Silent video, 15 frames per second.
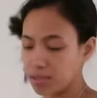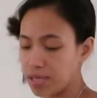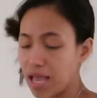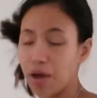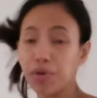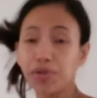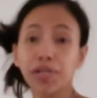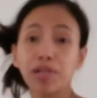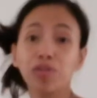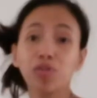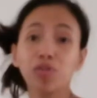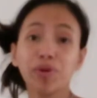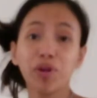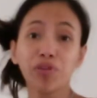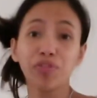So that was a little
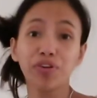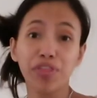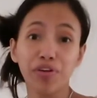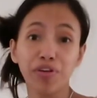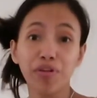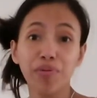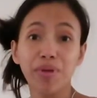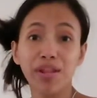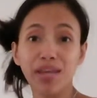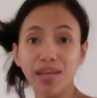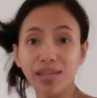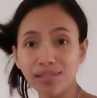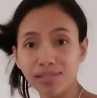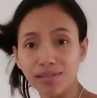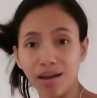bit over 30 minutes